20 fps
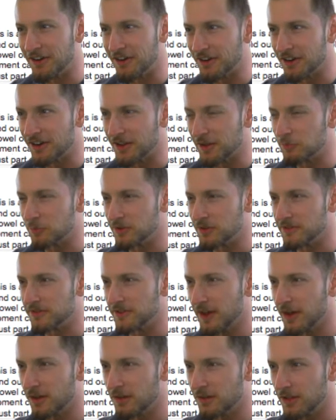Hurry up and
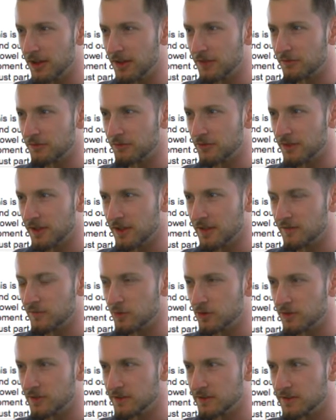towel off. We have
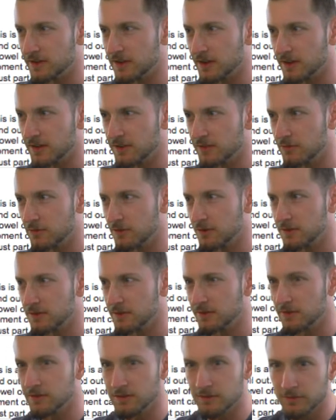more detective work
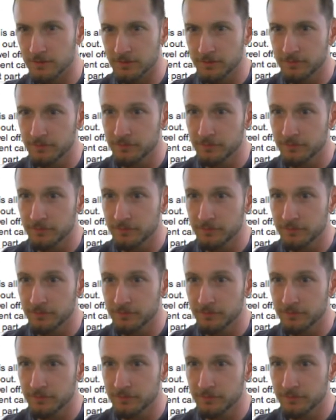to do.